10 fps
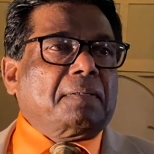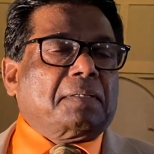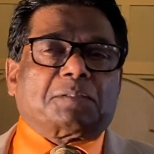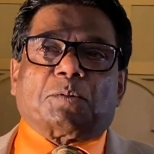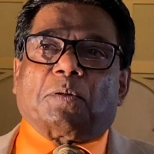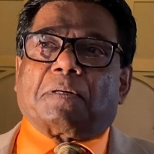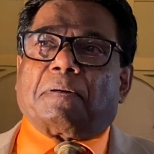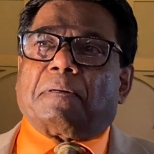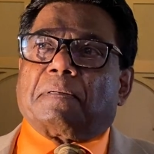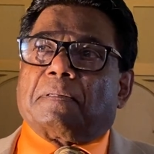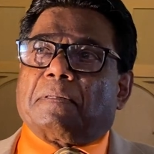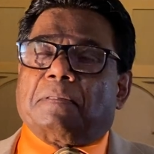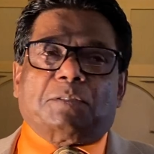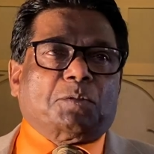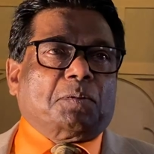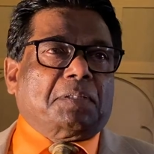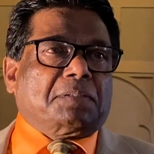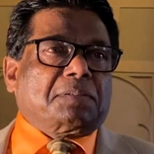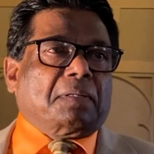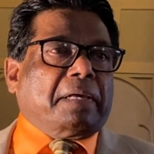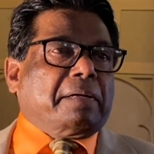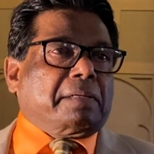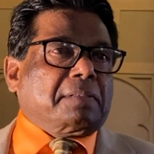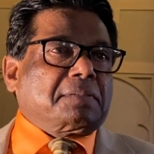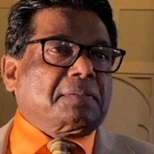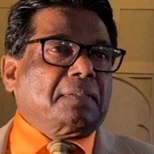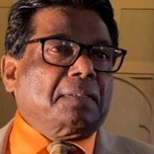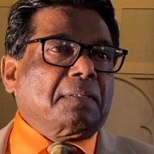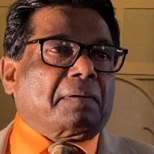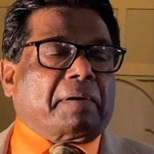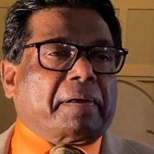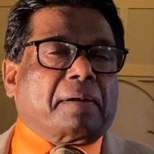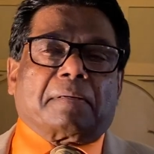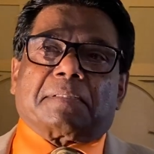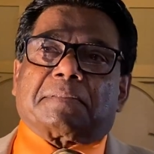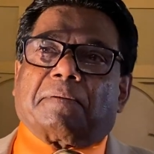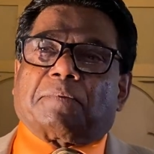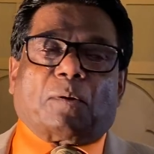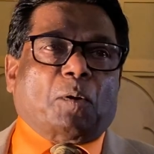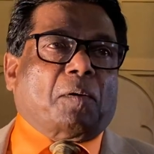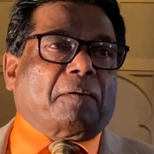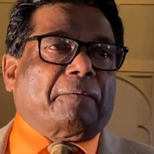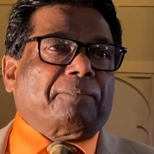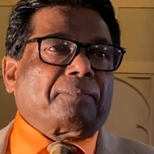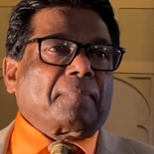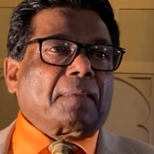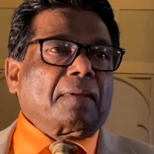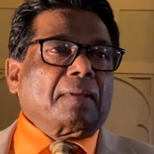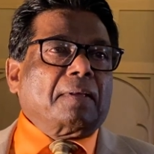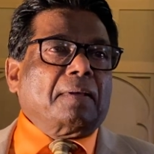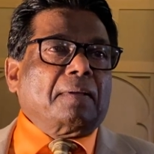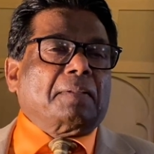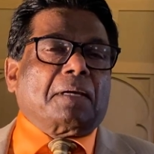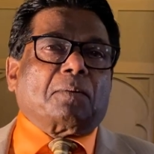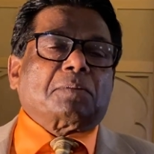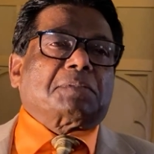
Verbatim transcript: the so called uh, Jewish leaders, writers of the law, they couldn't